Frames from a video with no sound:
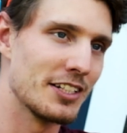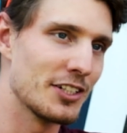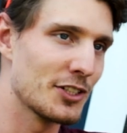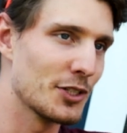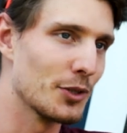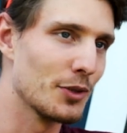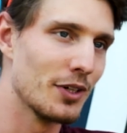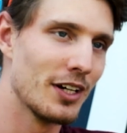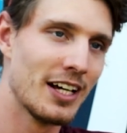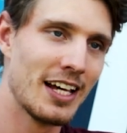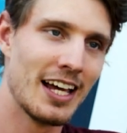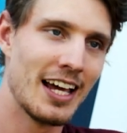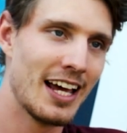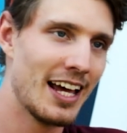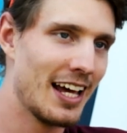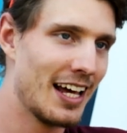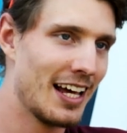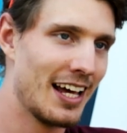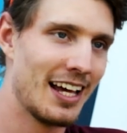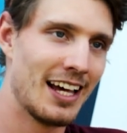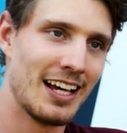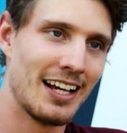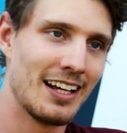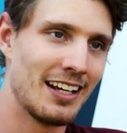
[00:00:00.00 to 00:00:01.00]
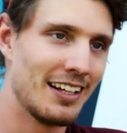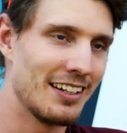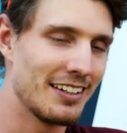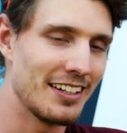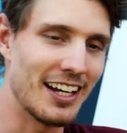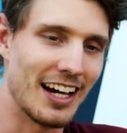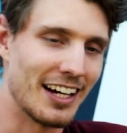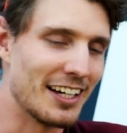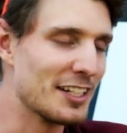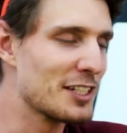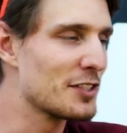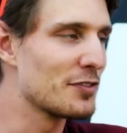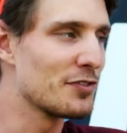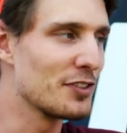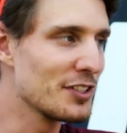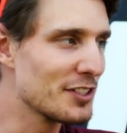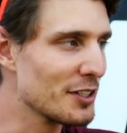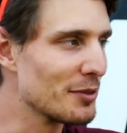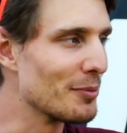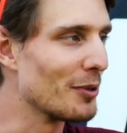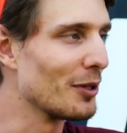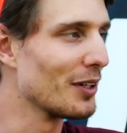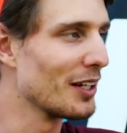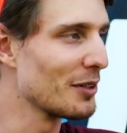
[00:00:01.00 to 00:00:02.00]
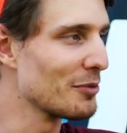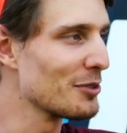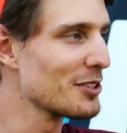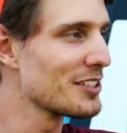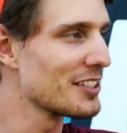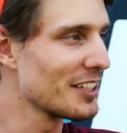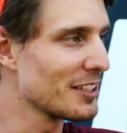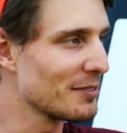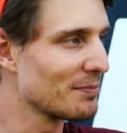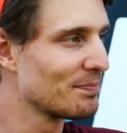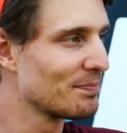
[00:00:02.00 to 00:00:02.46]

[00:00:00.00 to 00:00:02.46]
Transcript: So yeah, it's feasible, I would say.